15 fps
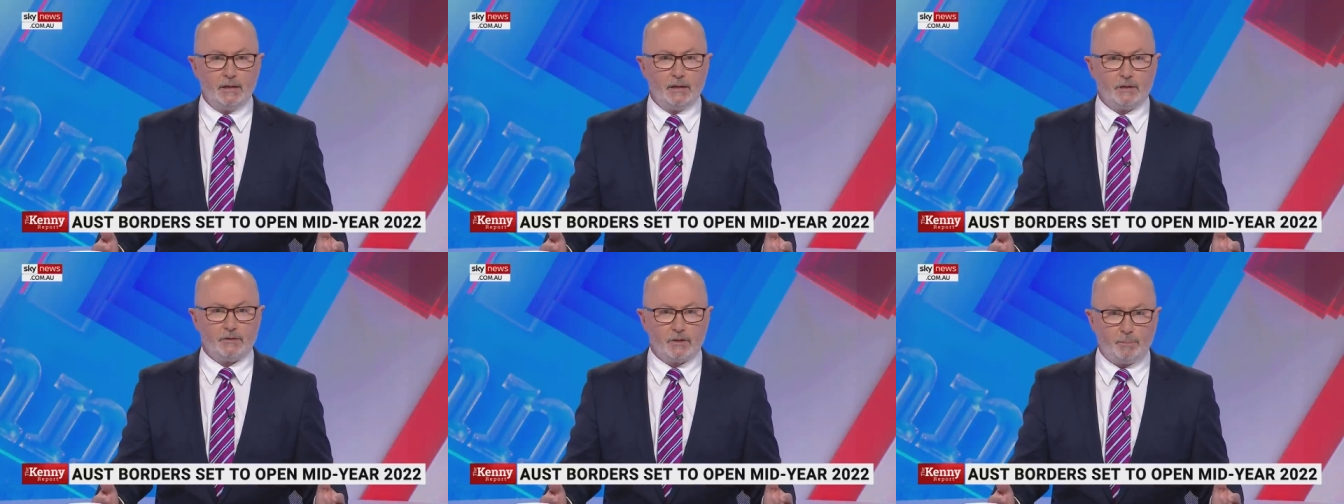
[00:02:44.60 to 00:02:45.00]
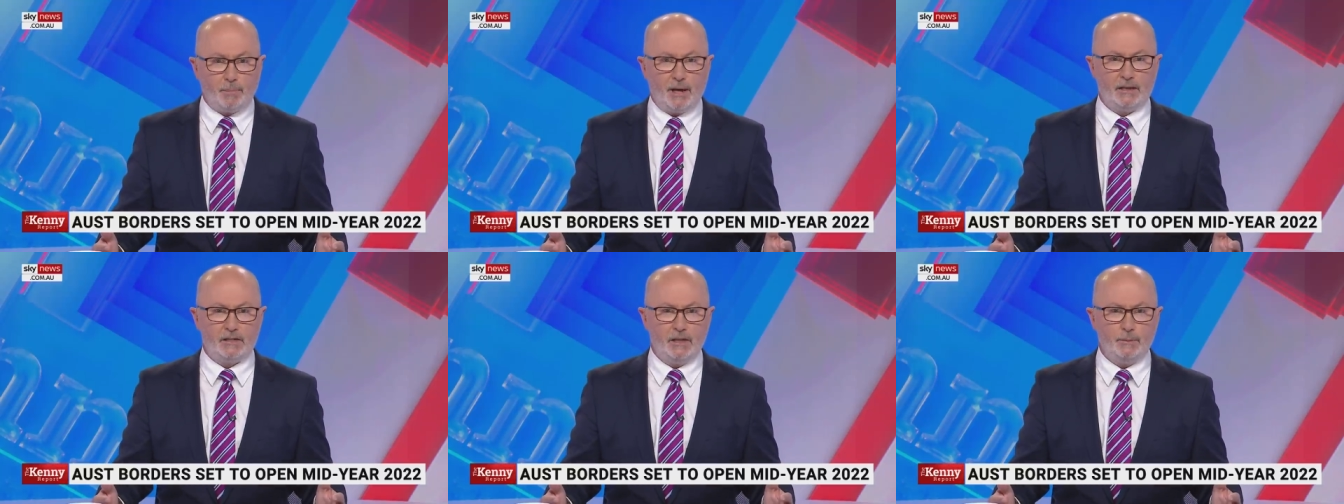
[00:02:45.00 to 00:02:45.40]
of the
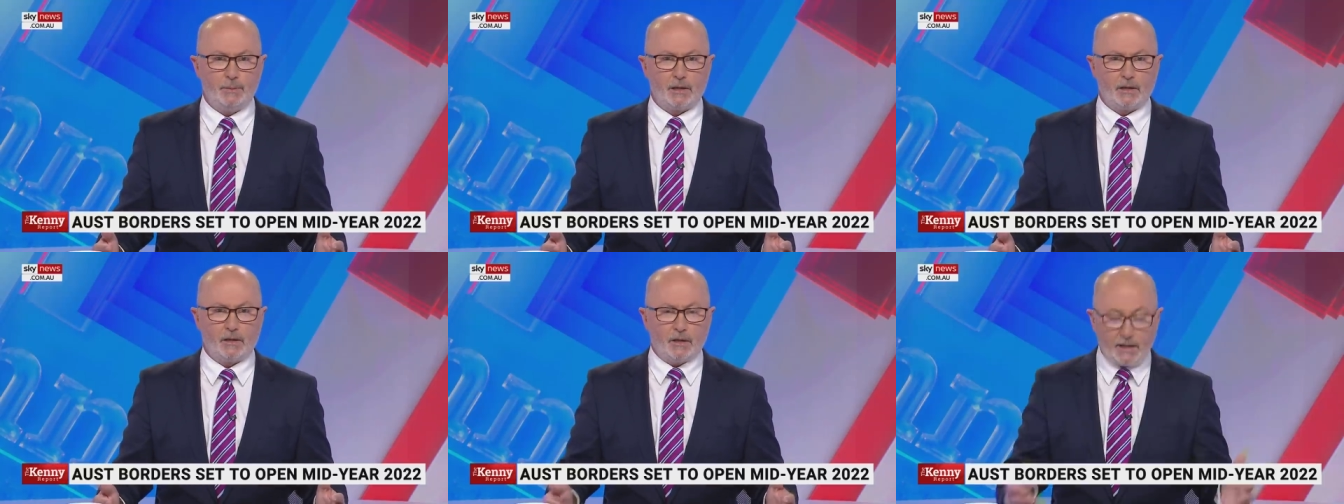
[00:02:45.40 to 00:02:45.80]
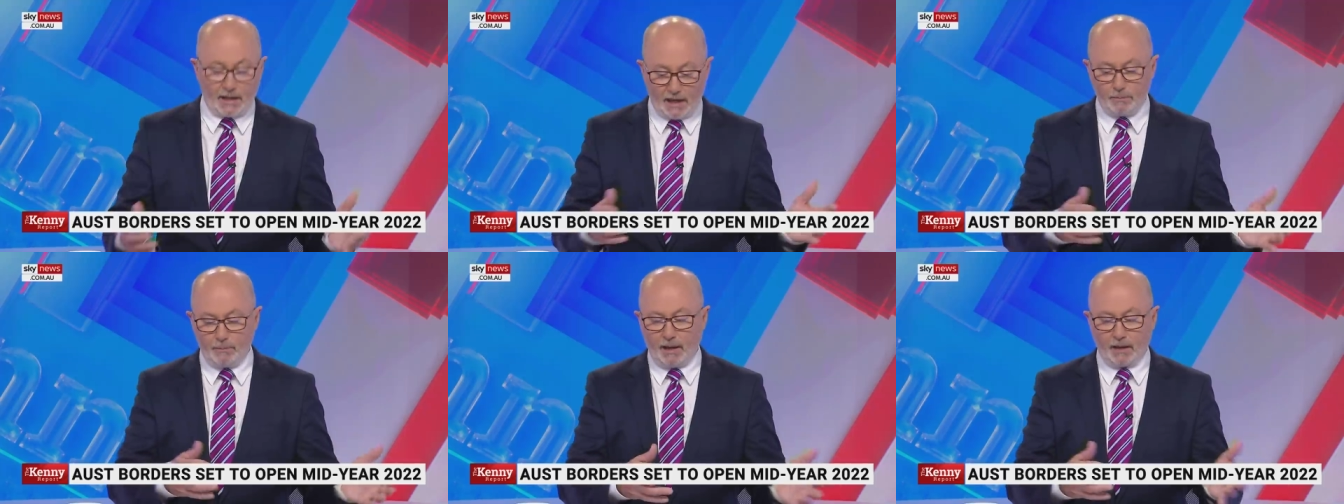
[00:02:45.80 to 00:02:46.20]
pandemic, and I
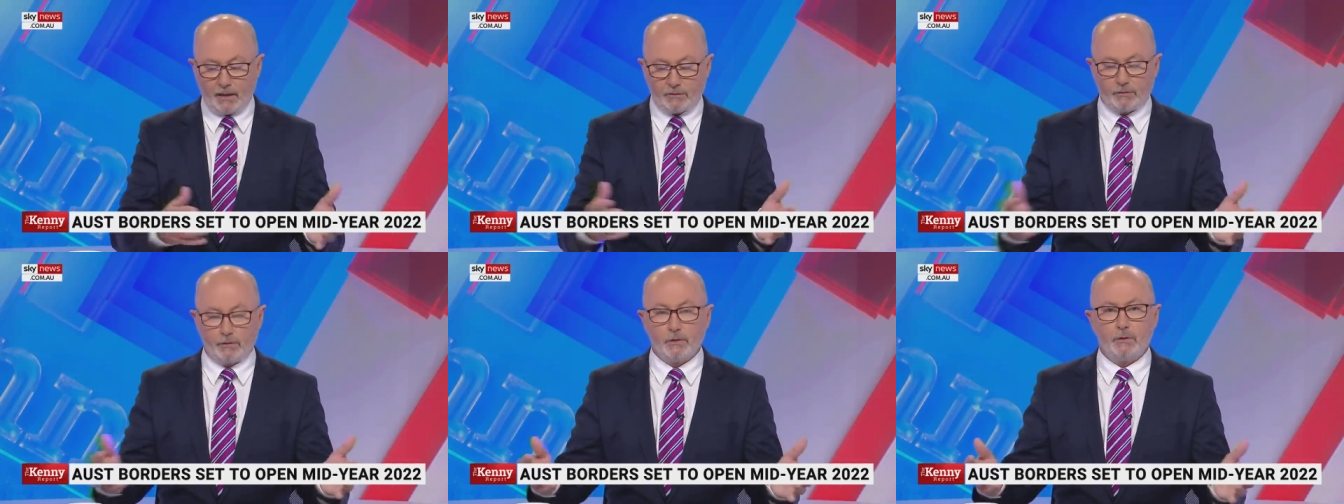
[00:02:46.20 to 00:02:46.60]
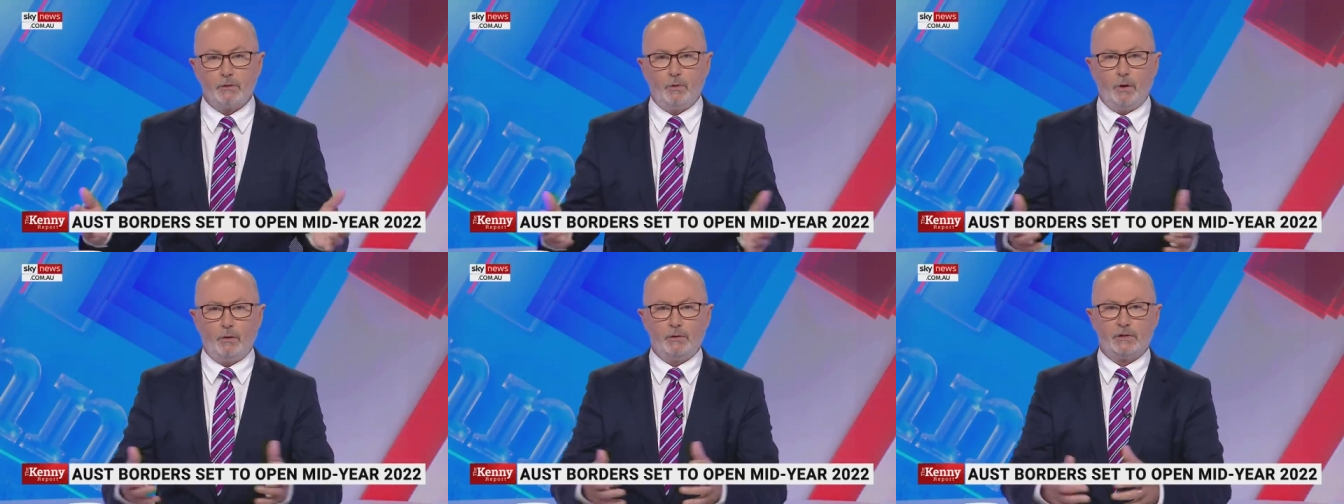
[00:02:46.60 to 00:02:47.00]
came back through
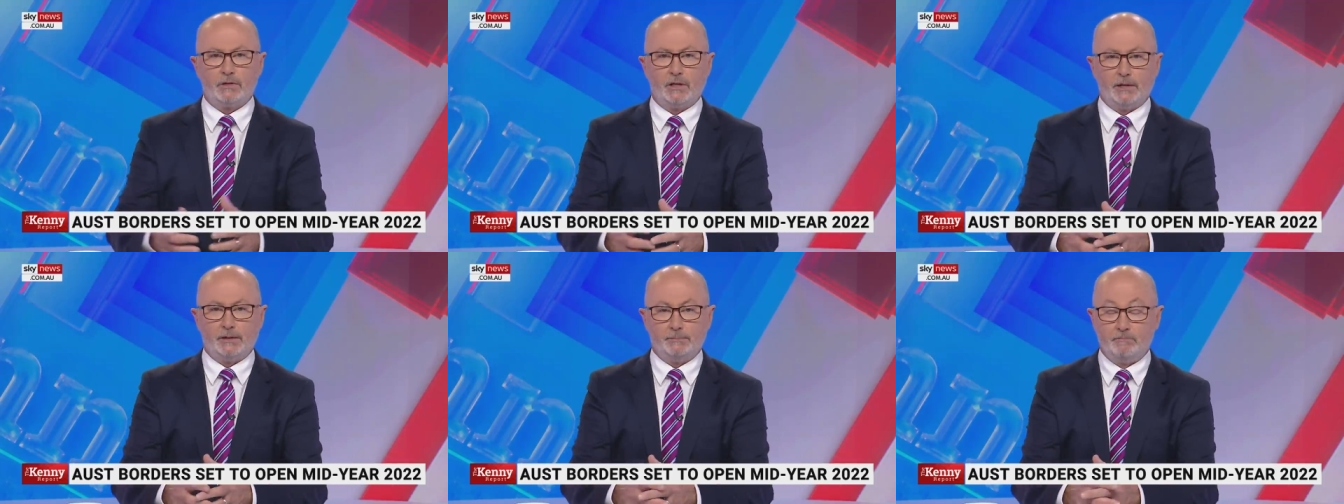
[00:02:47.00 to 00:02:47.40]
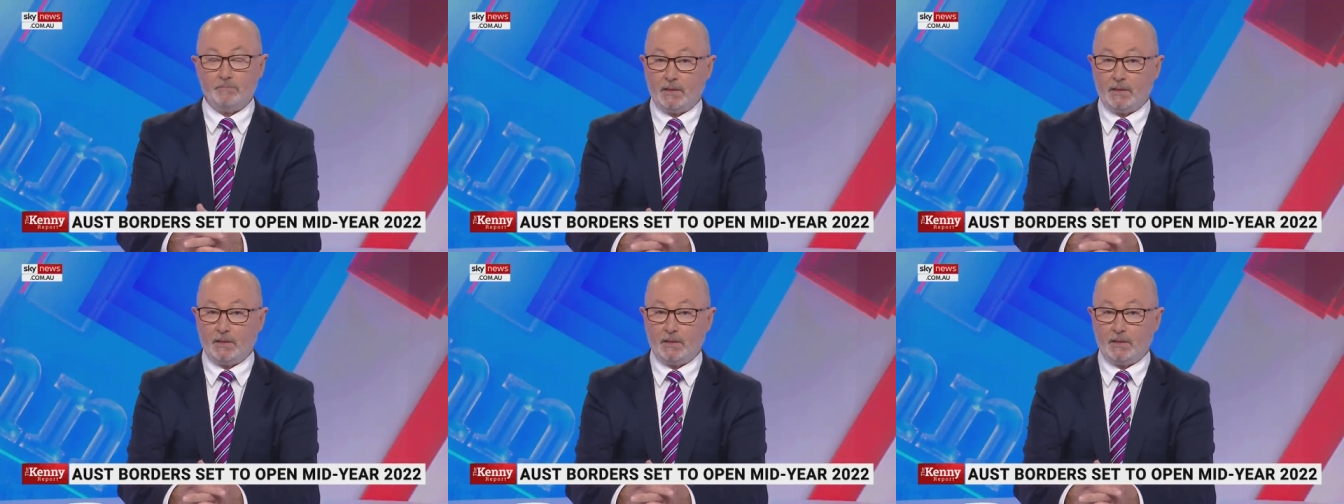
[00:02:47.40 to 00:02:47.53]
quarantine.